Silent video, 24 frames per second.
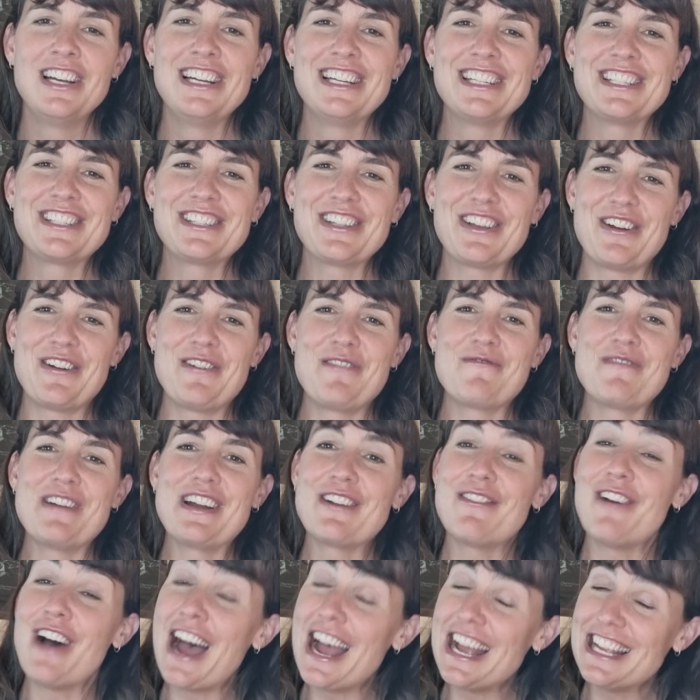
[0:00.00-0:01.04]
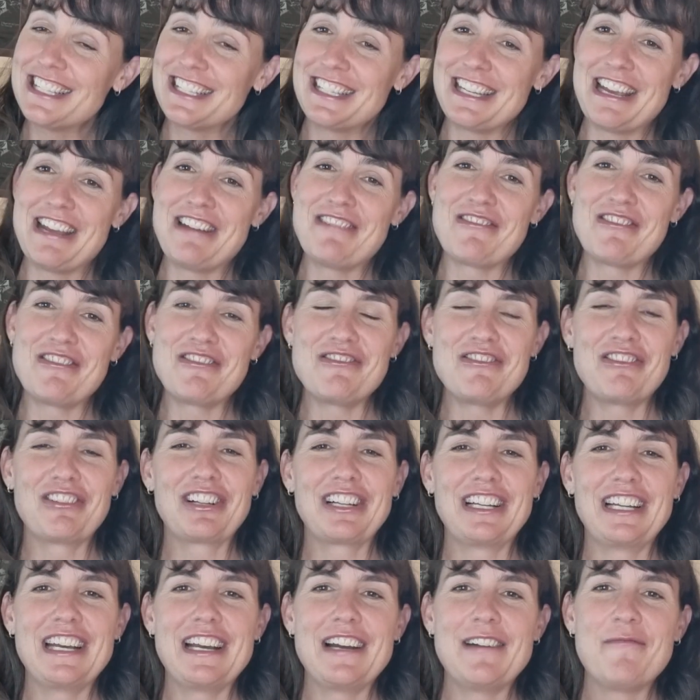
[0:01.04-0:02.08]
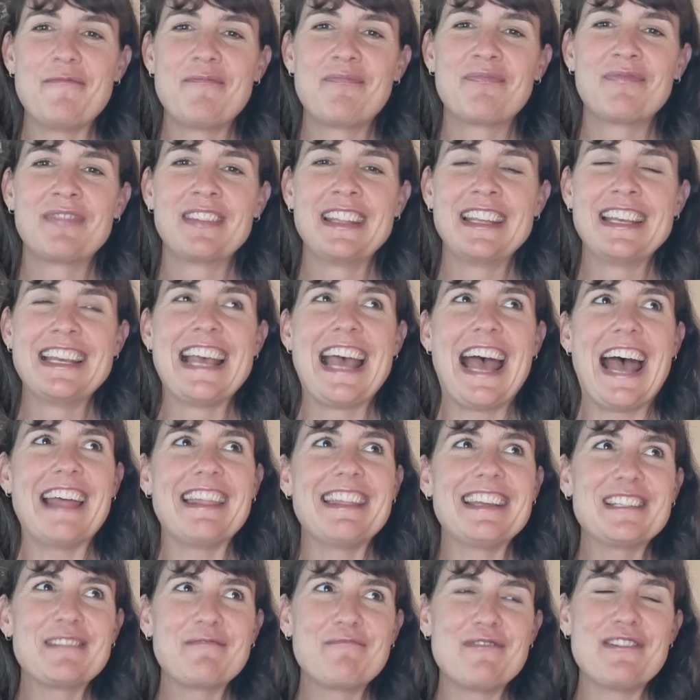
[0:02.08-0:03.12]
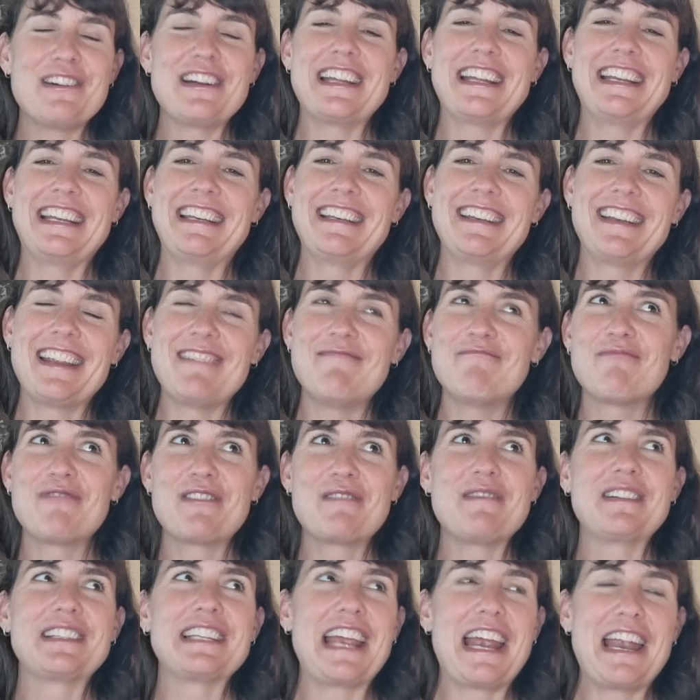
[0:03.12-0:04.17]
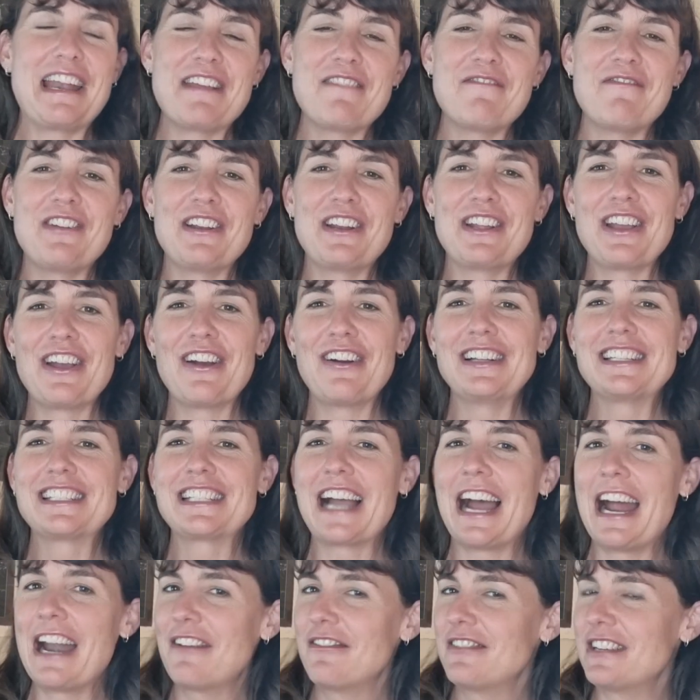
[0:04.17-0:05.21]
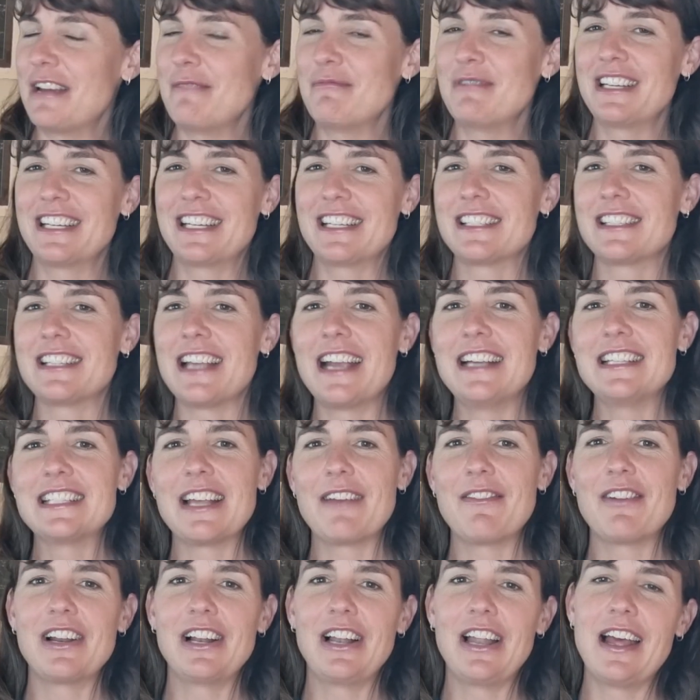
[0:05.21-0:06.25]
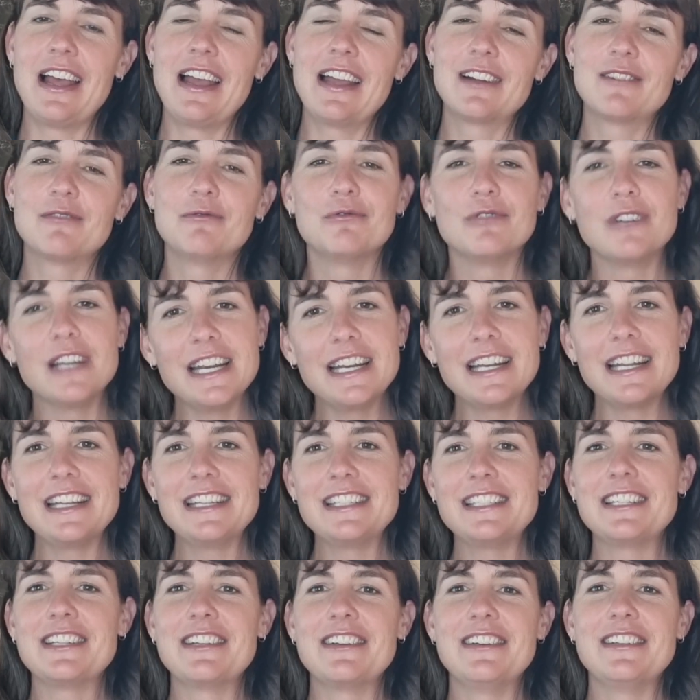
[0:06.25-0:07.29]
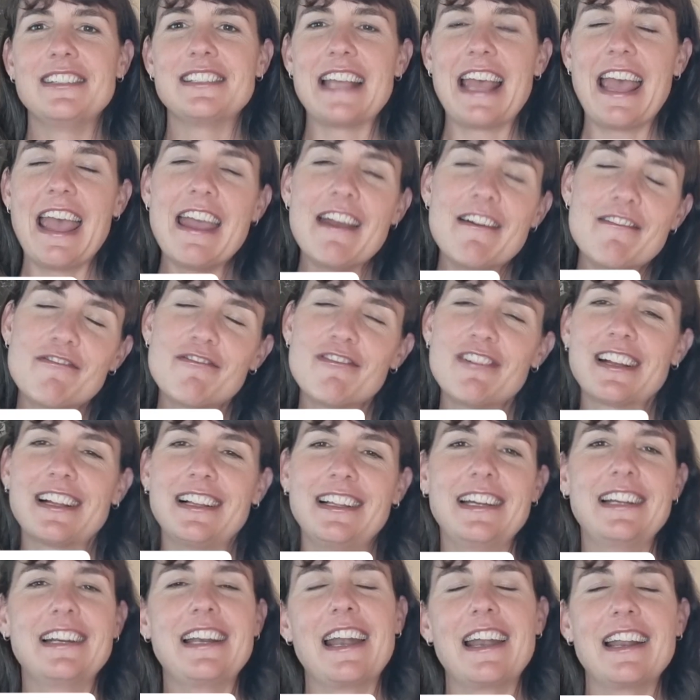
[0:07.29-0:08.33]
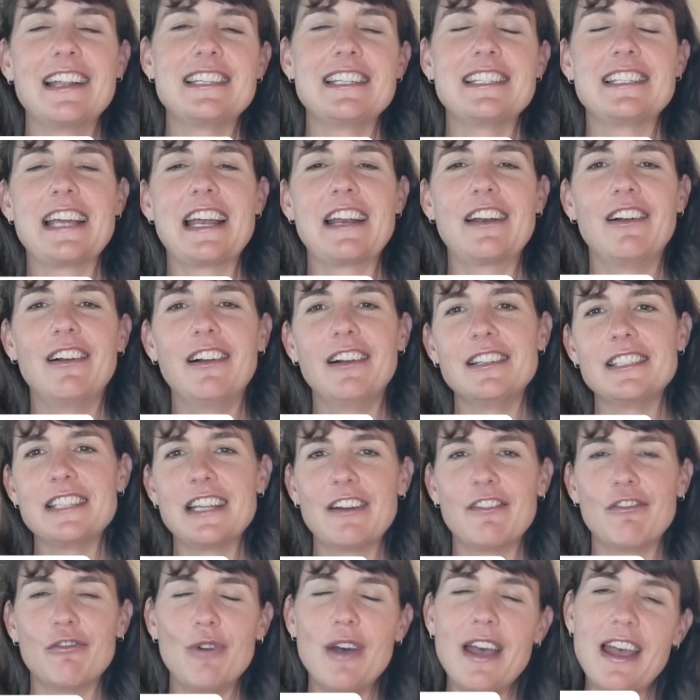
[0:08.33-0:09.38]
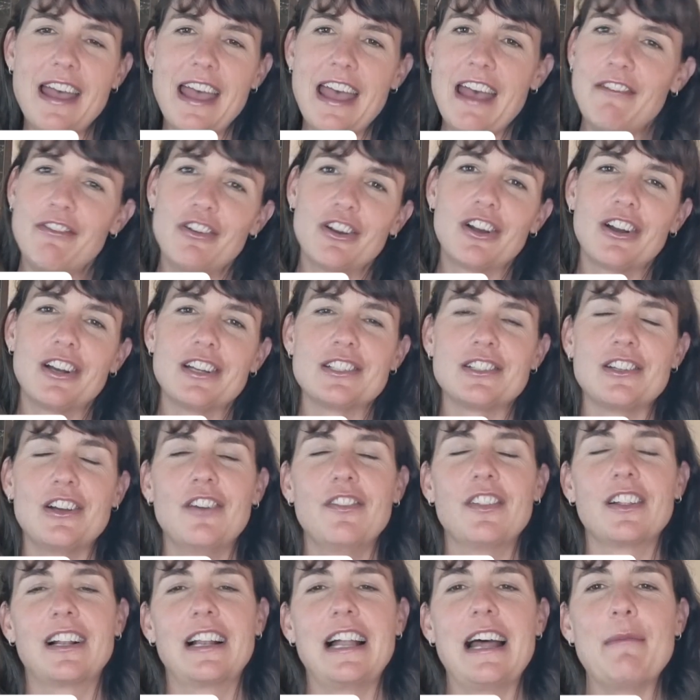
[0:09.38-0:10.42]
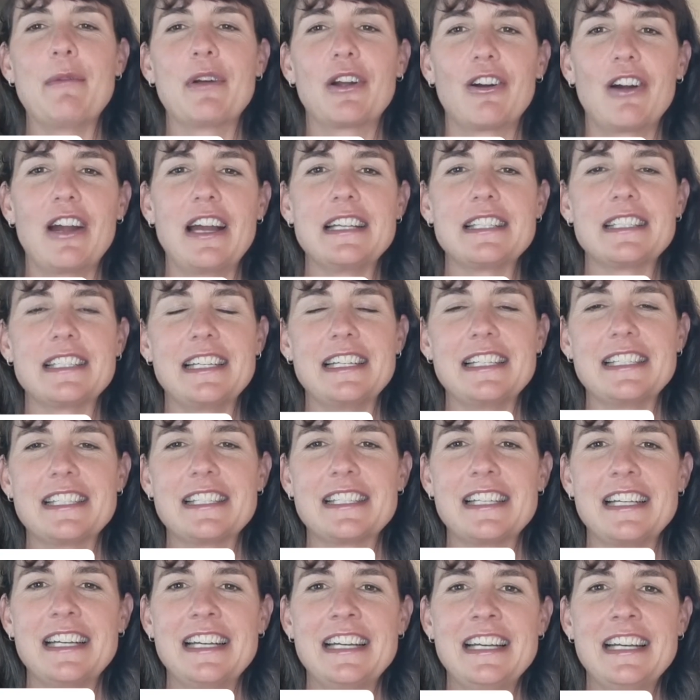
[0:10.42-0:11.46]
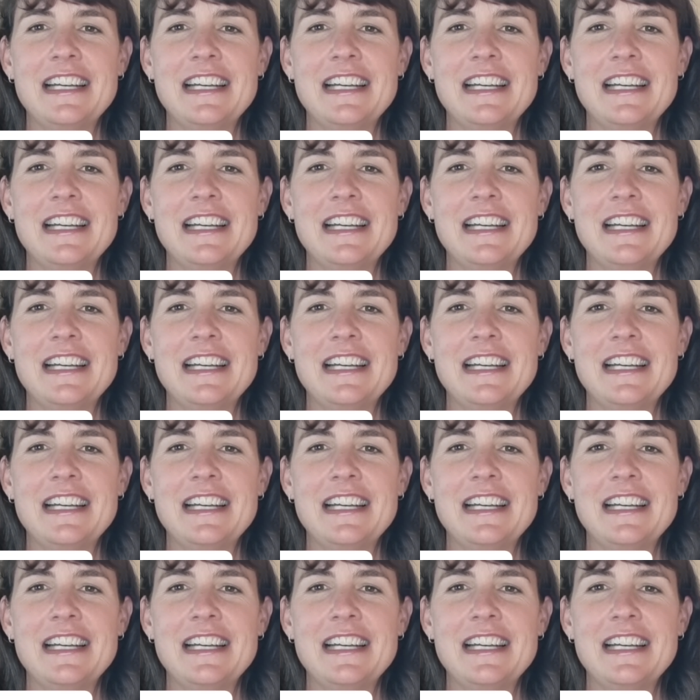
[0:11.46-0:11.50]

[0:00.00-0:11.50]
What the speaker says: So, where do I stand on nuclear? At this point in pretty much any video, it's kind of tempting to say something like, we need to use every clean energy technology if we're ever going to solve the climate crisis.